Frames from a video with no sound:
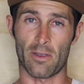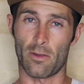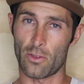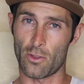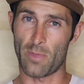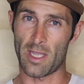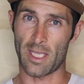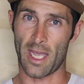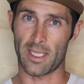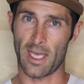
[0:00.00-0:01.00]
They've got new
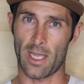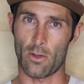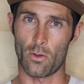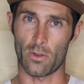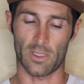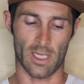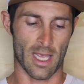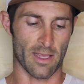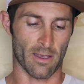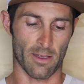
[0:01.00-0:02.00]
BKK hooks
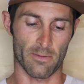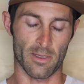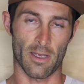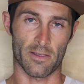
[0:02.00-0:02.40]
and